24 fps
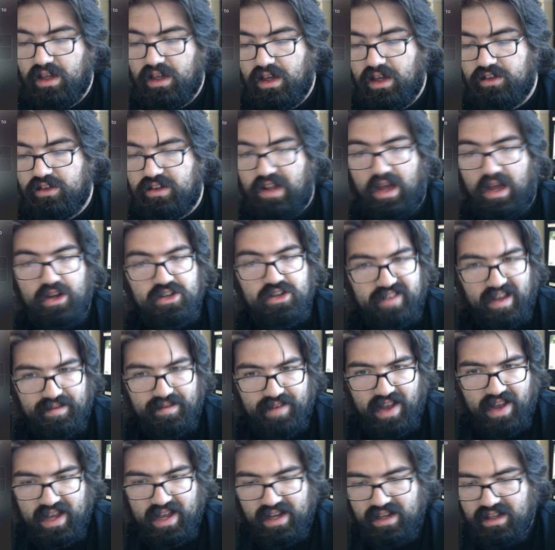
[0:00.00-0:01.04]
So now I just have
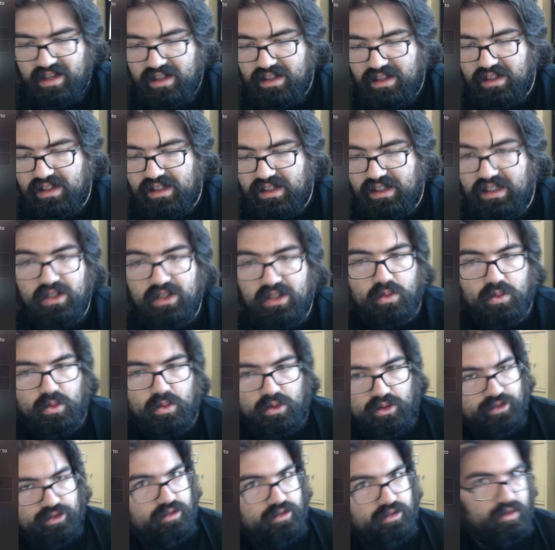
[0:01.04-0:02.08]
n
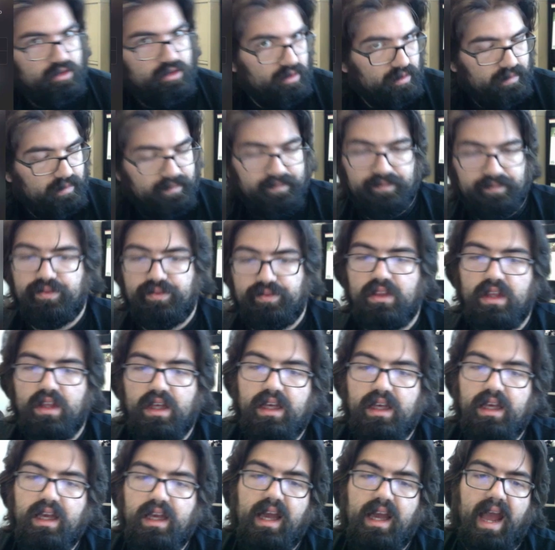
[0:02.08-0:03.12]
equals,
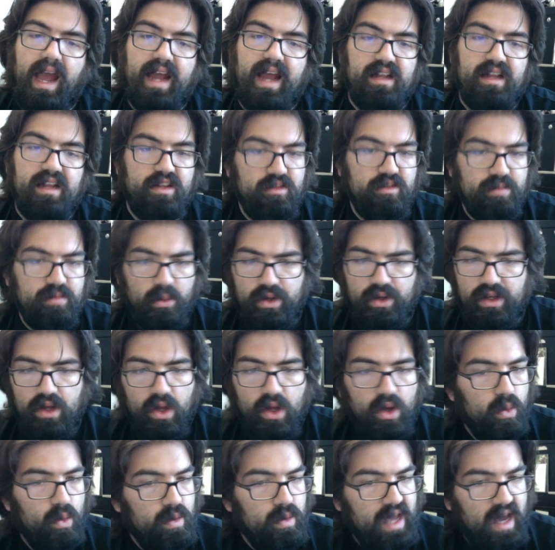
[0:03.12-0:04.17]
and at this point,
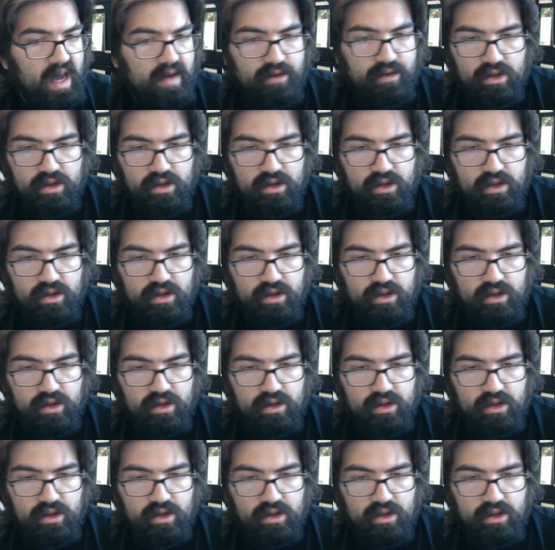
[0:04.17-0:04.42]
we have all